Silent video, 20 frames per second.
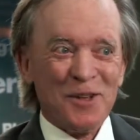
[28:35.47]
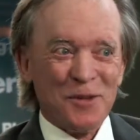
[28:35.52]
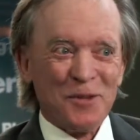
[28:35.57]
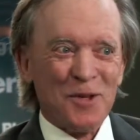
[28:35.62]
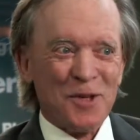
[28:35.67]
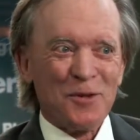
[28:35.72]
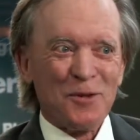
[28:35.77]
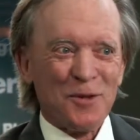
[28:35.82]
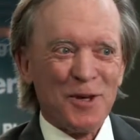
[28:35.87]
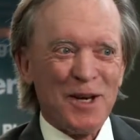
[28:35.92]

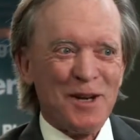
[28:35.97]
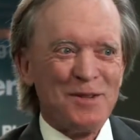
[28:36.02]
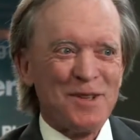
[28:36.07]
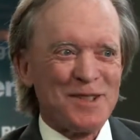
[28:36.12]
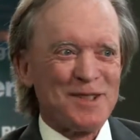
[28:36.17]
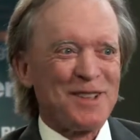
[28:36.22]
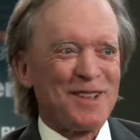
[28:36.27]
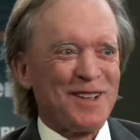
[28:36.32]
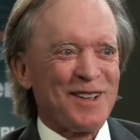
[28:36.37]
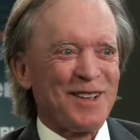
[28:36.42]
when the wave
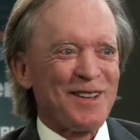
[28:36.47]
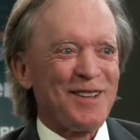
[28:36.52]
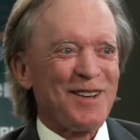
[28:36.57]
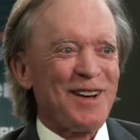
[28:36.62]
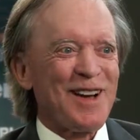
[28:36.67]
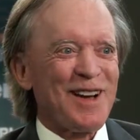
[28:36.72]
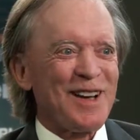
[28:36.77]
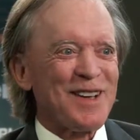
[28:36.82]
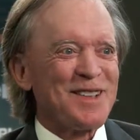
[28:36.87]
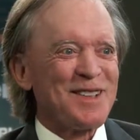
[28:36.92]
is going to
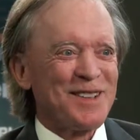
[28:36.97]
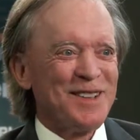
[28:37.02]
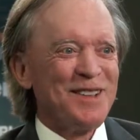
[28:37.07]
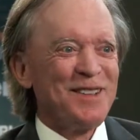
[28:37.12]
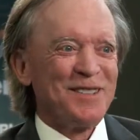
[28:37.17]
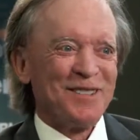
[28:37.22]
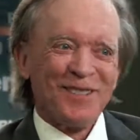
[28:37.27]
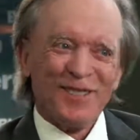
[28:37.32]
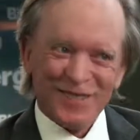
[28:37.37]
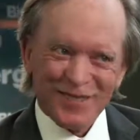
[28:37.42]
crash,
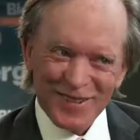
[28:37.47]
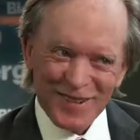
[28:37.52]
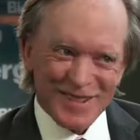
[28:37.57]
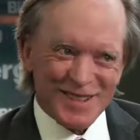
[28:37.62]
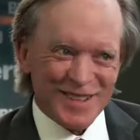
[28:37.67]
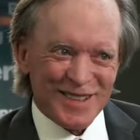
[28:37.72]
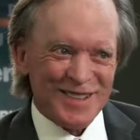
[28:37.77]
which